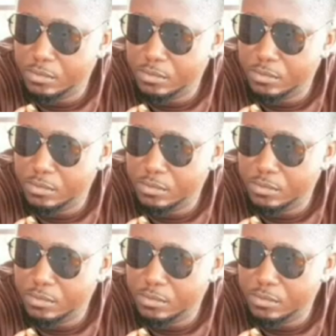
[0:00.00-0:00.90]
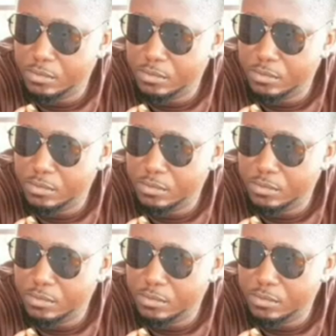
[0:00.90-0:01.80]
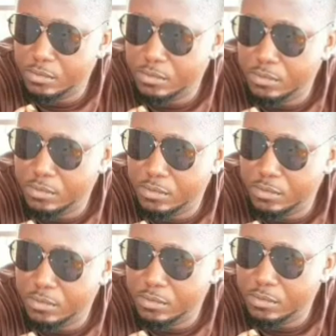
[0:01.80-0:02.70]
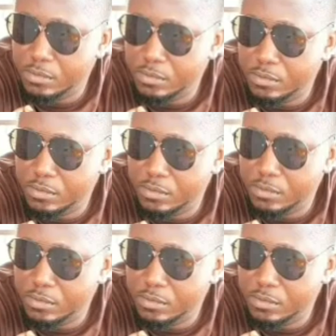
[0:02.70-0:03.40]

The person shown says nothing.